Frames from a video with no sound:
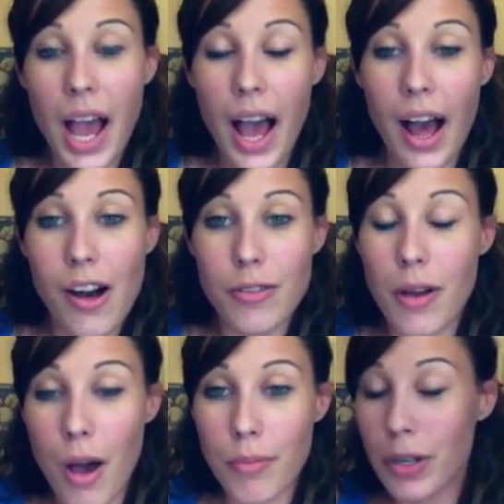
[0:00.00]

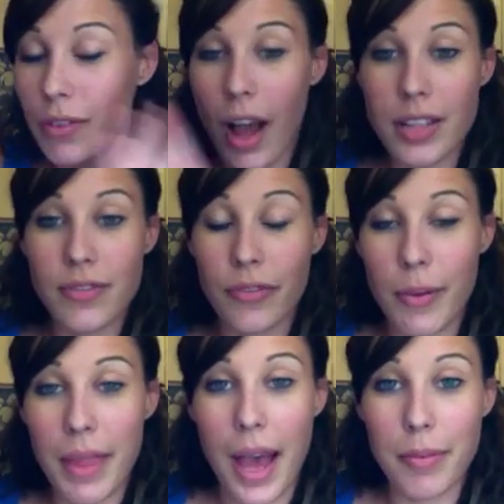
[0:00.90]
I'll move on
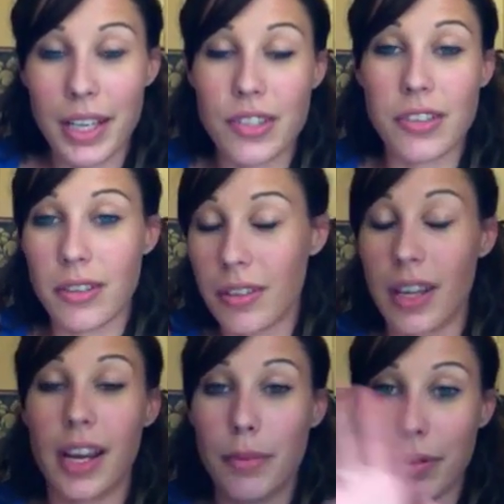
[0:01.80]
from that because you'll
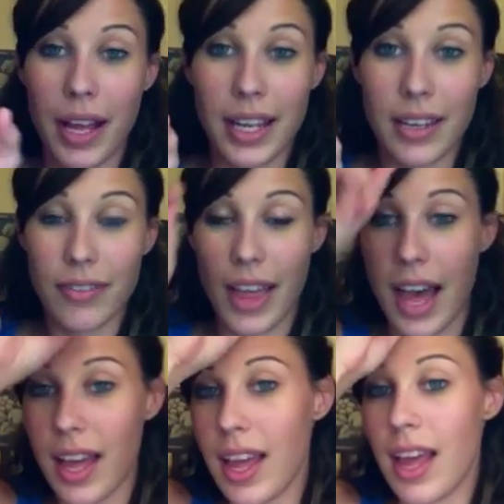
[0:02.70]
hear plenty of
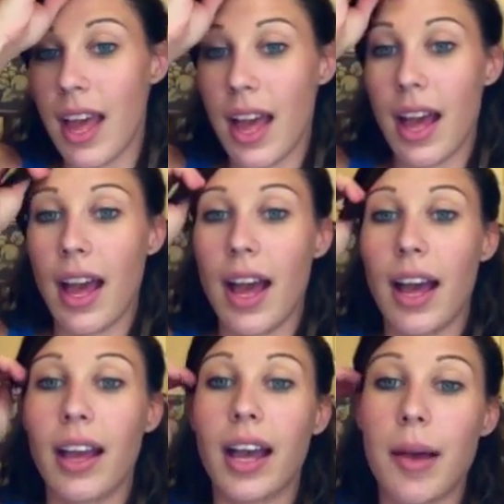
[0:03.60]
that
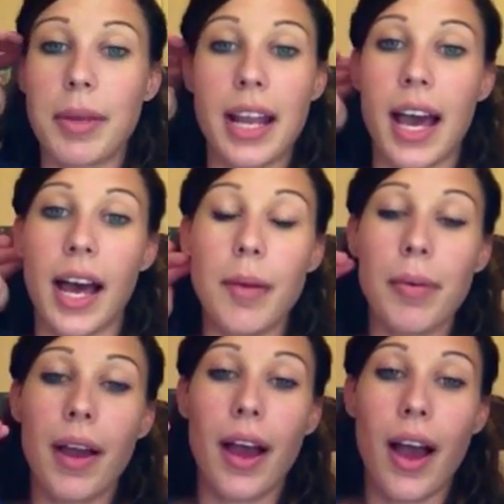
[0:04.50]
coming
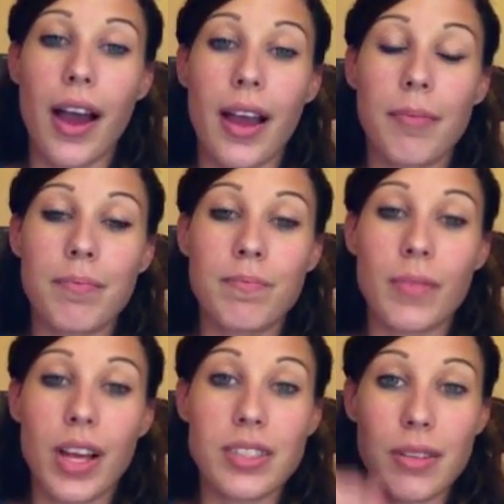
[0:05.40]
up.
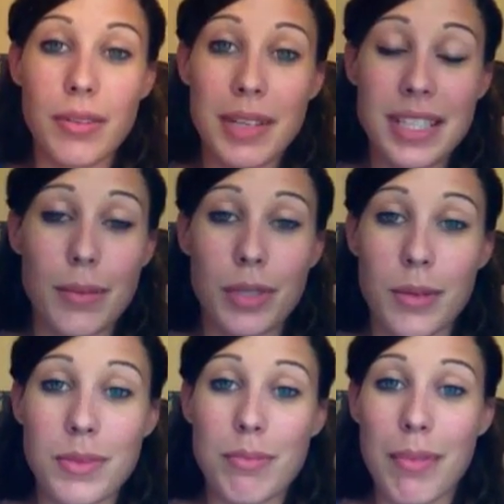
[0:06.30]
I'll start with my
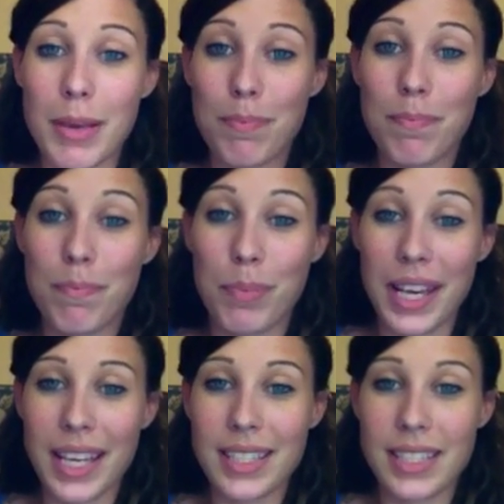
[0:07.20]
symptoms. My
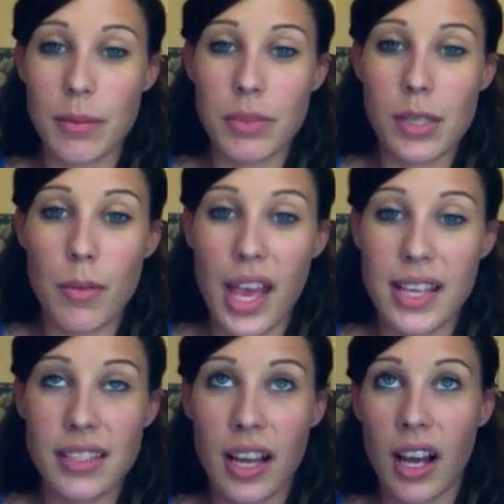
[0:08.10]
biggest symptom
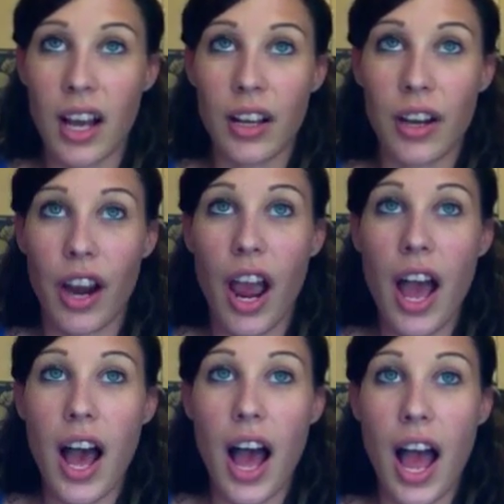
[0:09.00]
is hunger.
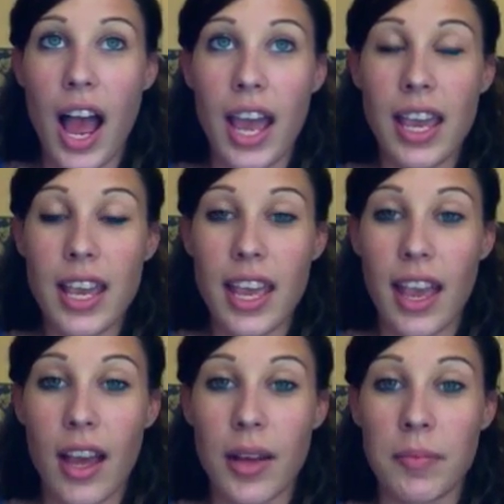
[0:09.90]
I
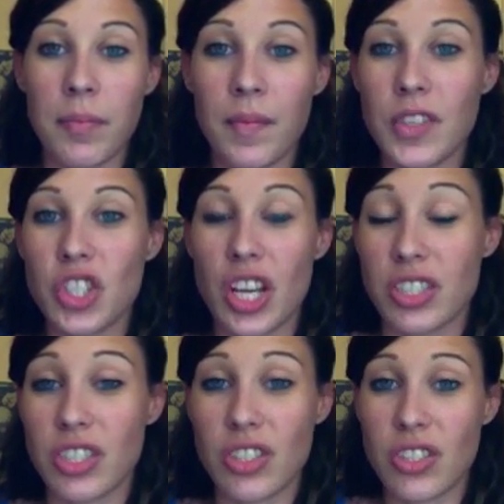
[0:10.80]
am
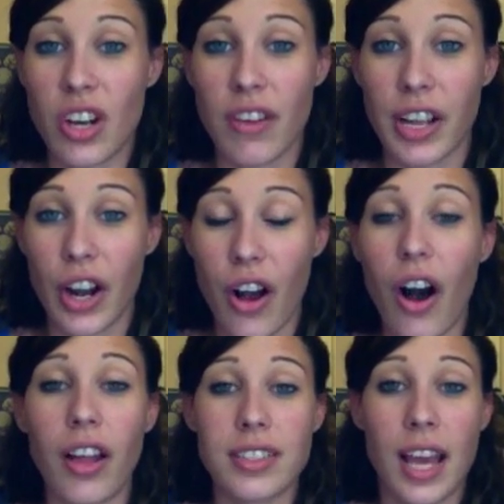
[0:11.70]
just starving
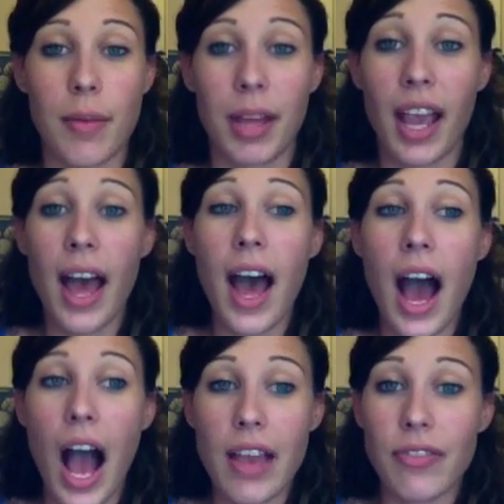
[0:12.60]
all the time. Like,
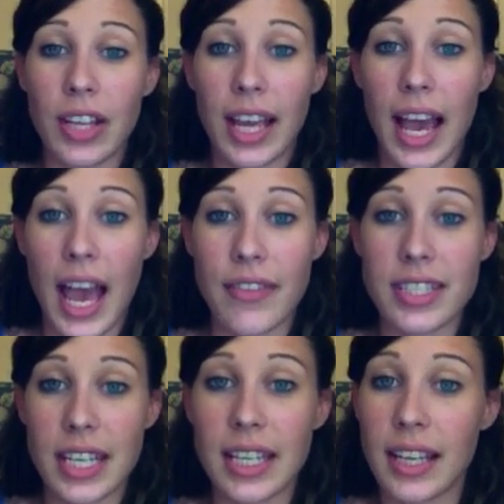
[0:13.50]
I feel like I have
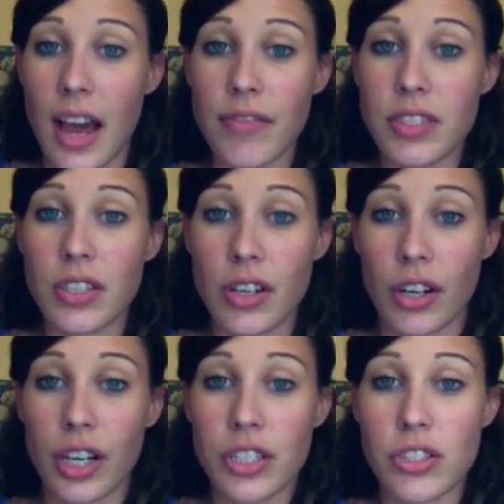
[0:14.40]
to eat enough to
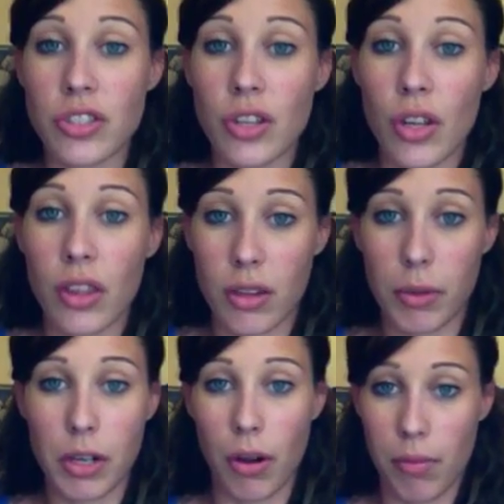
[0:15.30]
nourish
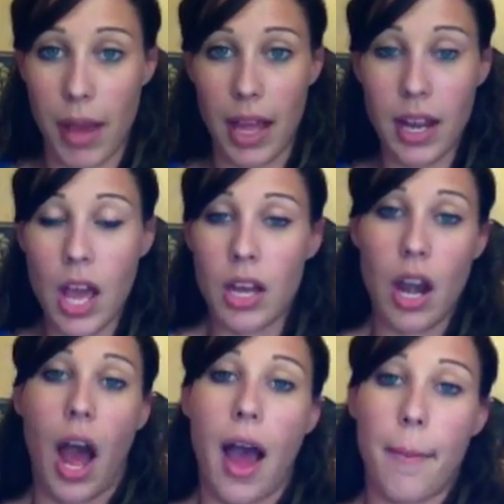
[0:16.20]
3 grown men,
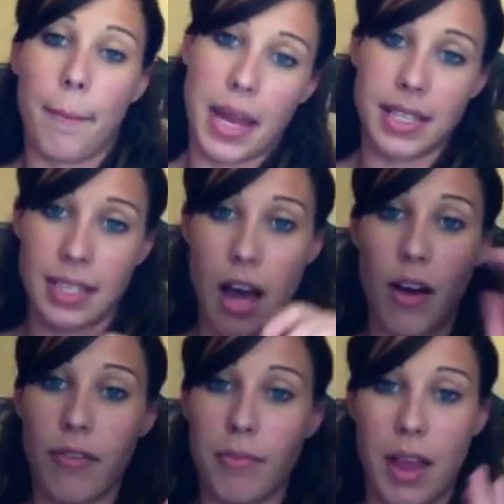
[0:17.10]
not
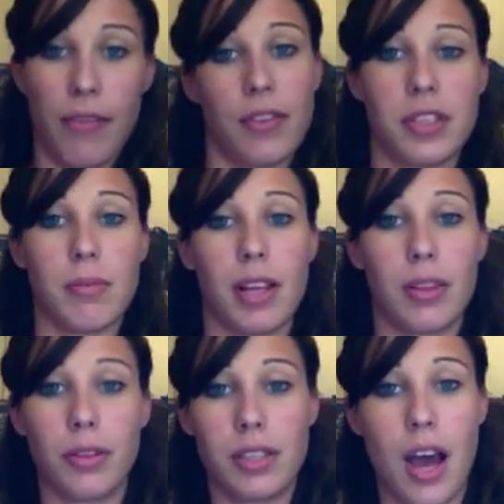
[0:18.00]
myself, my
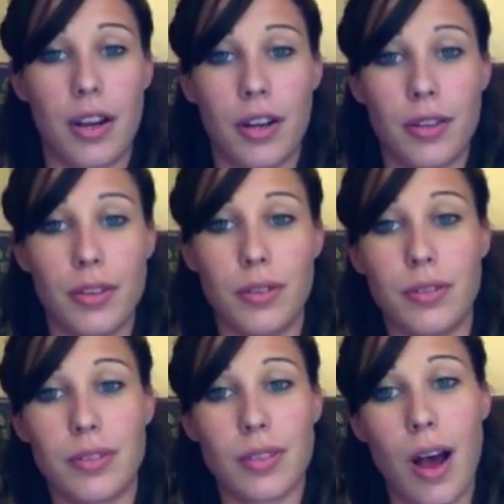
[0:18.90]
15-month-old daughter
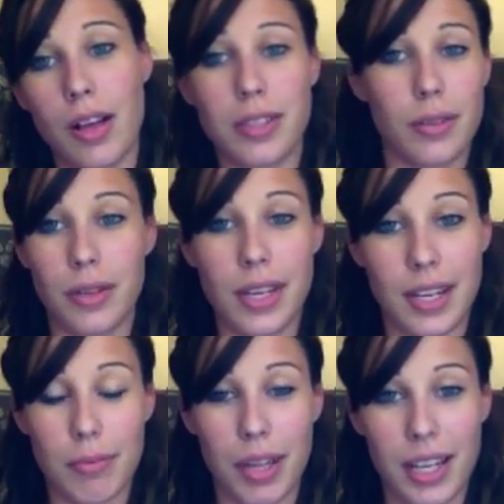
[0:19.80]
who's also
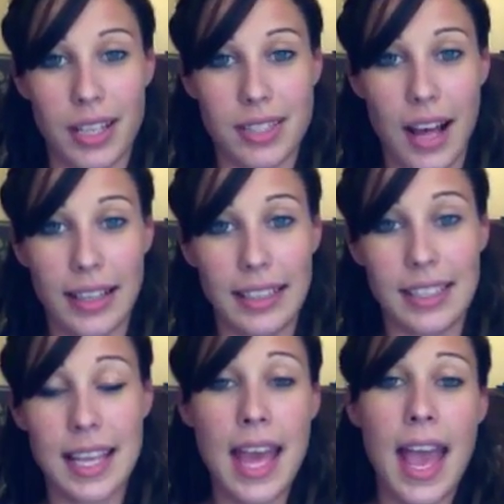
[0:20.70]
eating plenty of
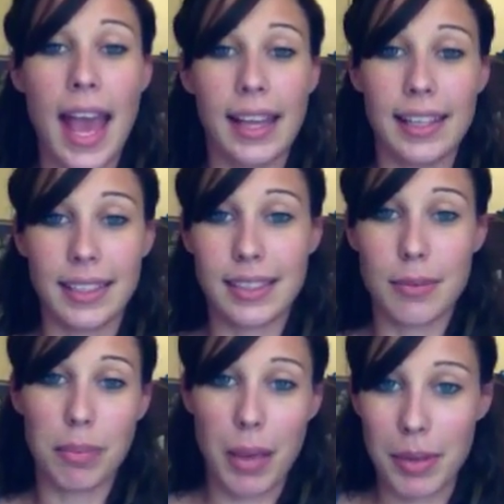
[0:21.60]
solids, and this
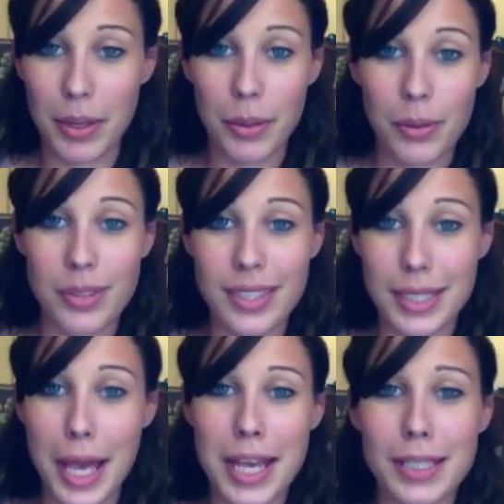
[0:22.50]
baby who's the
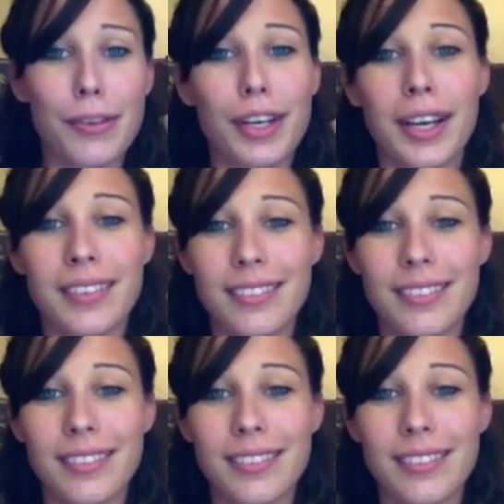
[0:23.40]
size of a